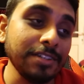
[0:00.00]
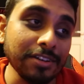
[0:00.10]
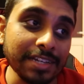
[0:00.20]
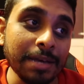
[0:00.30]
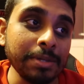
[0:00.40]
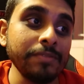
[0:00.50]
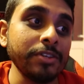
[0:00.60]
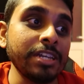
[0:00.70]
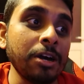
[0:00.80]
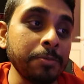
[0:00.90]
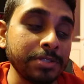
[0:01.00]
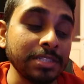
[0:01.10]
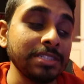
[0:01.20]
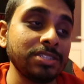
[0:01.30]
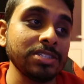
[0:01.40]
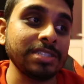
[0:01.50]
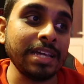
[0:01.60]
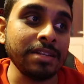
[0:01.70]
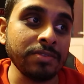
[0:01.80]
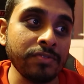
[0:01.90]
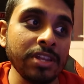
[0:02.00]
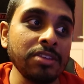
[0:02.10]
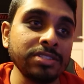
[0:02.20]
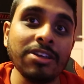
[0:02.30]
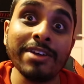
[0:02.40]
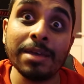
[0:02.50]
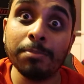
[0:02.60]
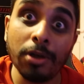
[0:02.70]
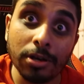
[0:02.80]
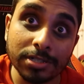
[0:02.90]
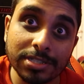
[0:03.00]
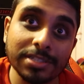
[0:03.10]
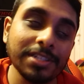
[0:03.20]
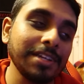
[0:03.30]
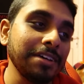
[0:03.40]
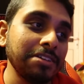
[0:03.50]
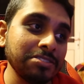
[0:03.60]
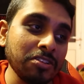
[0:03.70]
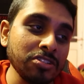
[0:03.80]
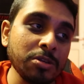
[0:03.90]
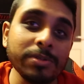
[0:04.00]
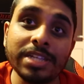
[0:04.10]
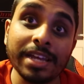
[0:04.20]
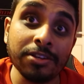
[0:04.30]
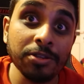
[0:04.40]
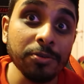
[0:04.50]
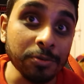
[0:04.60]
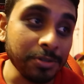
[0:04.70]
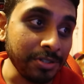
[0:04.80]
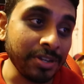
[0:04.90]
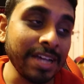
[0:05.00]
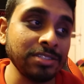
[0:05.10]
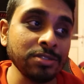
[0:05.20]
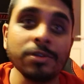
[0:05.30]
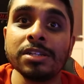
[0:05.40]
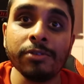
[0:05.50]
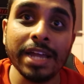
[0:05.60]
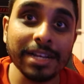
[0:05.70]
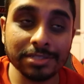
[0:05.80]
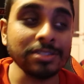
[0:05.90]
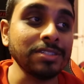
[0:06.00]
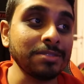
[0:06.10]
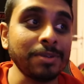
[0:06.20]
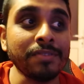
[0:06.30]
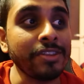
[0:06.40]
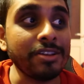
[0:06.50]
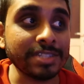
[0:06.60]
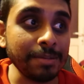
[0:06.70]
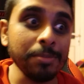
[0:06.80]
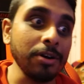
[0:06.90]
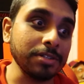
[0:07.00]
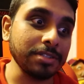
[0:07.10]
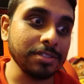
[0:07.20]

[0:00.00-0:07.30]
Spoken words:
Okay, I'm giving you that option. It's just that these videos now get blocked, so there's not much I can do. You guys still want the reactions, but the videos get blocked.